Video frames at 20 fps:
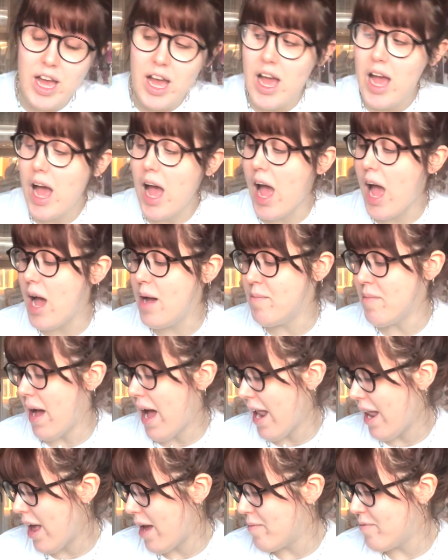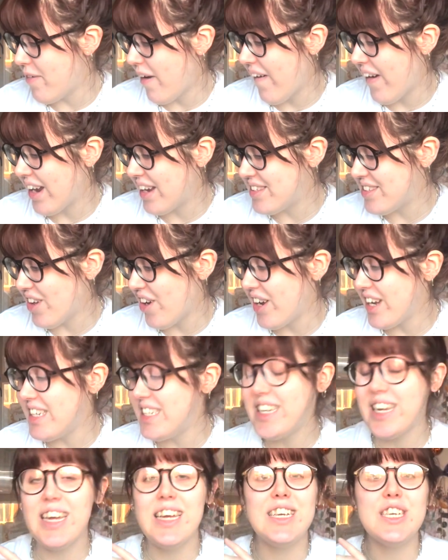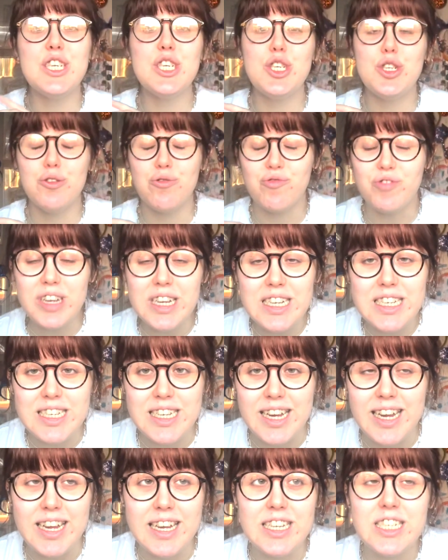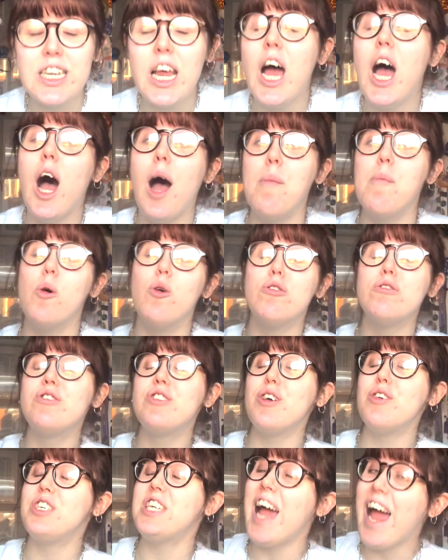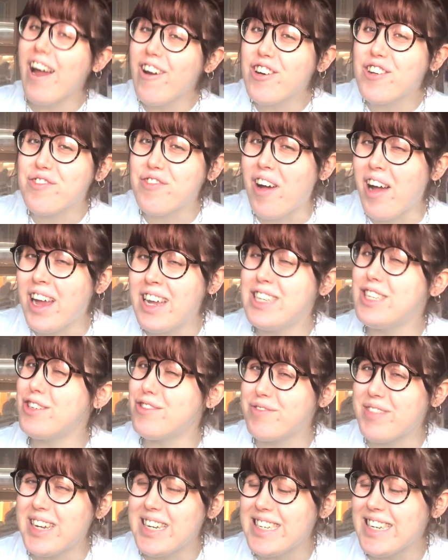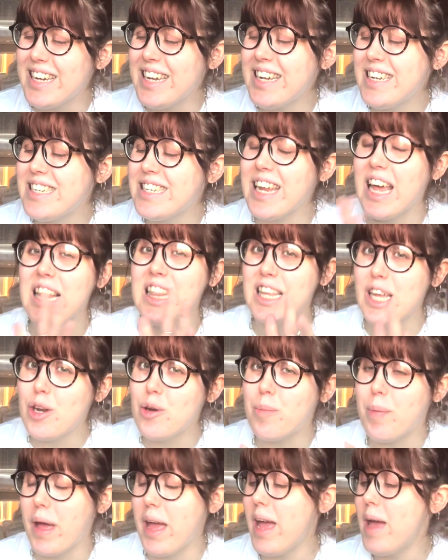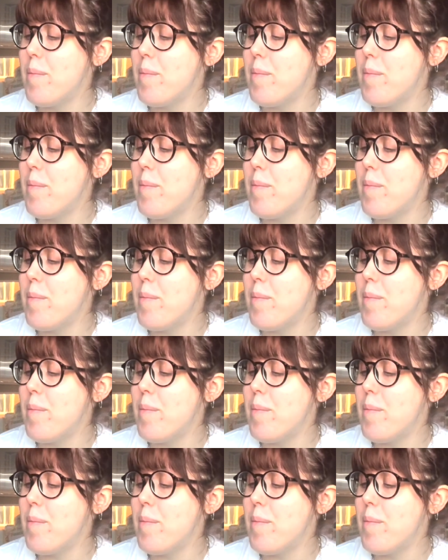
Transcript: And I'm very excited to read it. I'm also terrified to read it a little bit